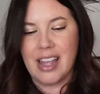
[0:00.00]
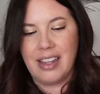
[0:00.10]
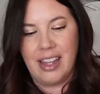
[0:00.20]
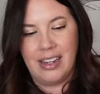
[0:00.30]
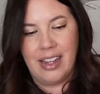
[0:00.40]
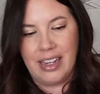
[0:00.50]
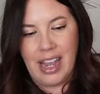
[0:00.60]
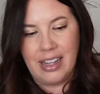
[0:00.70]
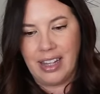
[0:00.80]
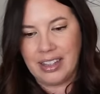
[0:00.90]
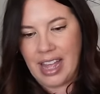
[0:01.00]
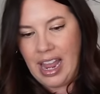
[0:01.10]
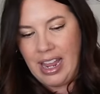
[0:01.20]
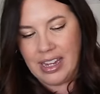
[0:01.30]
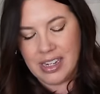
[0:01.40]
And then again, like the
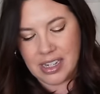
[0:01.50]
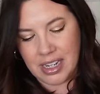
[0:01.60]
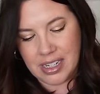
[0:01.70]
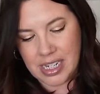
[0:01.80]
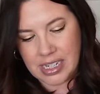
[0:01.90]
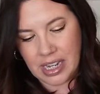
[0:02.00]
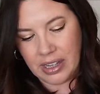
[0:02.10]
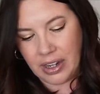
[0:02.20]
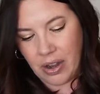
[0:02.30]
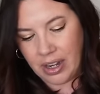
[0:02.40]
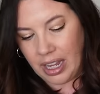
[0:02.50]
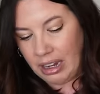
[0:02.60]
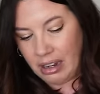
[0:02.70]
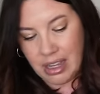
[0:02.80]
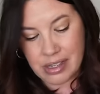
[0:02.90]
hand done detailing on
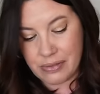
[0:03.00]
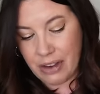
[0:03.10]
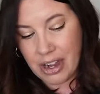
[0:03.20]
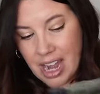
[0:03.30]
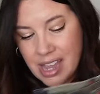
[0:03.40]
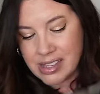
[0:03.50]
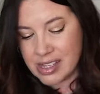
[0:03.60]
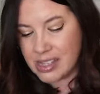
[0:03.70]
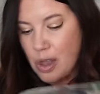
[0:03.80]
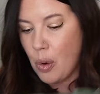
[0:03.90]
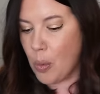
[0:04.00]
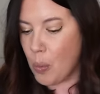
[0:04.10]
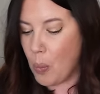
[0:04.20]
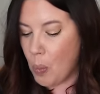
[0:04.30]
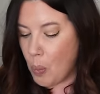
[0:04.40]
it is very nice. So
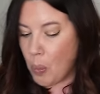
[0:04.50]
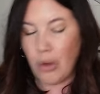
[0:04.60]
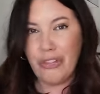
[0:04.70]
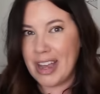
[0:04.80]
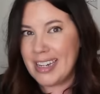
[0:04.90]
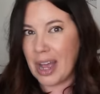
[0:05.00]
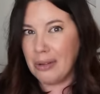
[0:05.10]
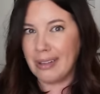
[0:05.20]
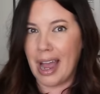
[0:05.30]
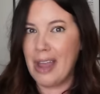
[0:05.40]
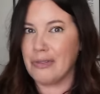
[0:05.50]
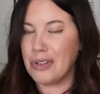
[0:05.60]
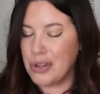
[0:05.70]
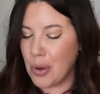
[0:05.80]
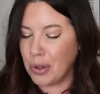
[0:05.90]
we'll find out. I
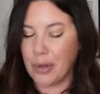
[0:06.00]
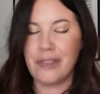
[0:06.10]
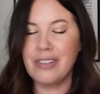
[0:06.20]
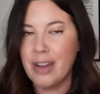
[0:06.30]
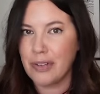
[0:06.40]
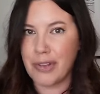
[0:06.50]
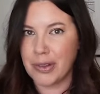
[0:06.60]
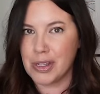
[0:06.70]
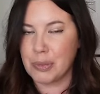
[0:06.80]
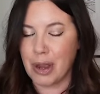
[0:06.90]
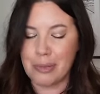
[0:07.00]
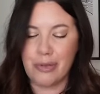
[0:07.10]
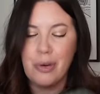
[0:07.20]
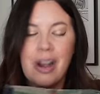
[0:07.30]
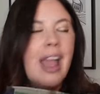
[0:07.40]
have no clue. I've never found this brand
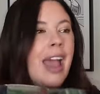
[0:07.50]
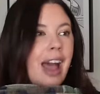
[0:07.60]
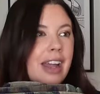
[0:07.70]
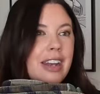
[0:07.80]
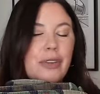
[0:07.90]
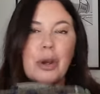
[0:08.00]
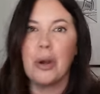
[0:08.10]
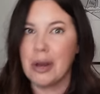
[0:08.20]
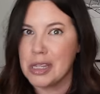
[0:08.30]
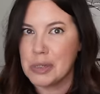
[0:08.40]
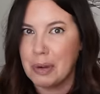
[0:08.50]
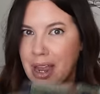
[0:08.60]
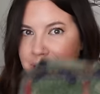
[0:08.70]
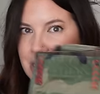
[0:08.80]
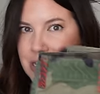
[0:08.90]
before. I'd never heard of this
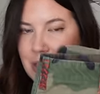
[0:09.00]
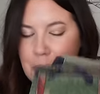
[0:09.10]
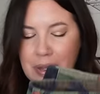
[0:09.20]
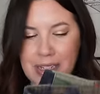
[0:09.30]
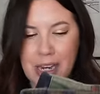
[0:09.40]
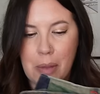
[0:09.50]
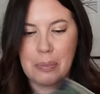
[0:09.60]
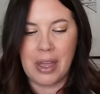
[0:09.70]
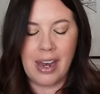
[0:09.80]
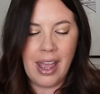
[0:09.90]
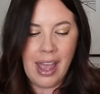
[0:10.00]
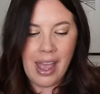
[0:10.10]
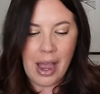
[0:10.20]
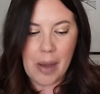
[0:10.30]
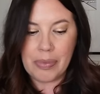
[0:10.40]
brand until I picked it up, but
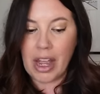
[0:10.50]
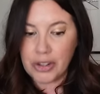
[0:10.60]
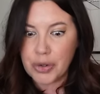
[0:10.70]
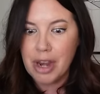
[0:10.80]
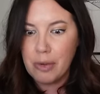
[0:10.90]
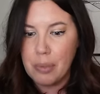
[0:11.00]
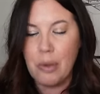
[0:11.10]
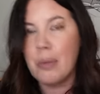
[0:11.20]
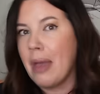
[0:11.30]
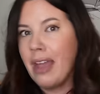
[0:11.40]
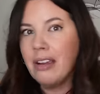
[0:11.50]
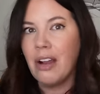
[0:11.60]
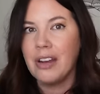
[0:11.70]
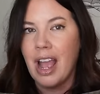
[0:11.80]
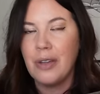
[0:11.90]
um, I'll try to report back
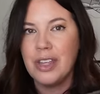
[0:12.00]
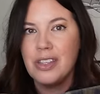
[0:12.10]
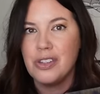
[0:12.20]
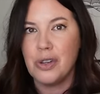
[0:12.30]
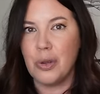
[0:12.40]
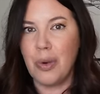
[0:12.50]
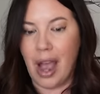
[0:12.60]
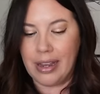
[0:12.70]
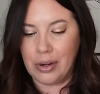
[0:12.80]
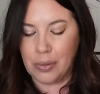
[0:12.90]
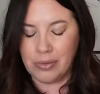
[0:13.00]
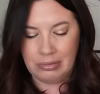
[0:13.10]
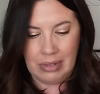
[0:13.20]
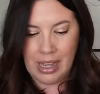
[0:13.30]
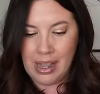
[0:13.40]
on how these do. I don't
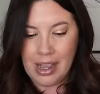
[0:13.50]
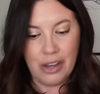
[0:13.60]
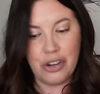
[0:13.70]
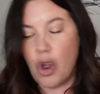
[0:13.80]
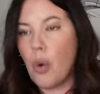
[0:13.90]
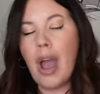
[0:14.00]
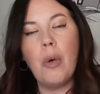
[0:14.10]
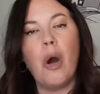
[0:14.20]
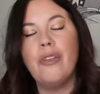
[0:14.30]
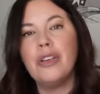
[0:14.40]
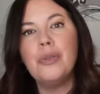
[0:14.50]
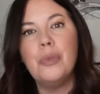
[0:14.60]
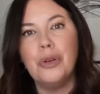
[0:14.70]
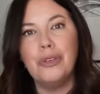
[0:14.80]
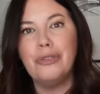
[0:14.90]
know how
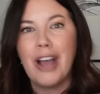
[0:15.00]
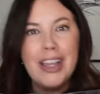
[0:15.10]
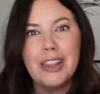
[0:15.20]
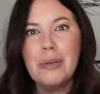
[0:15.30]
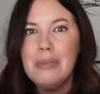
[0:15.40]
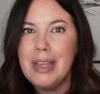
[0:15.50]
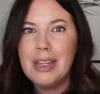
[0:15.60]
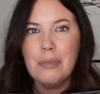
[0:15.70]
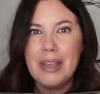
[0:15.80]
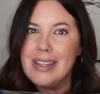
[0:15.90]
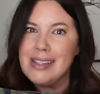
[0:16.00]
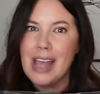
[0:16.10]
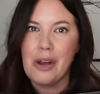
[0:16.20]
often we'll find them in the bins.